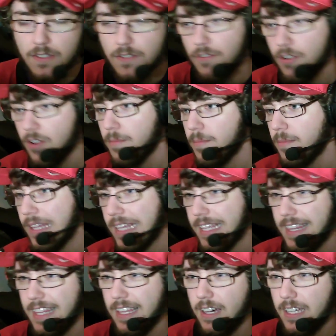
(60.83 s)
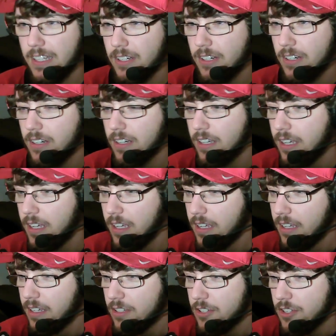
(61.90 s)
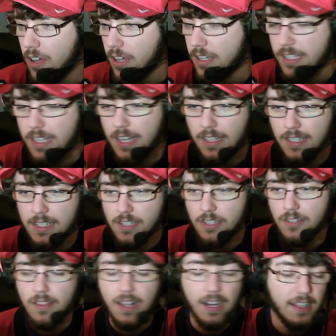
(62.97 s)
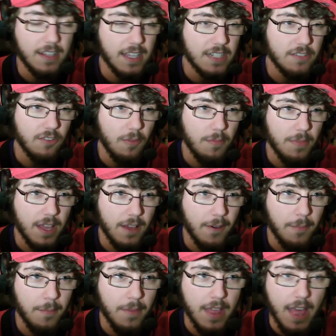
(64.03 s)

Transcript: from like the other songs that I listened to that I liked from them,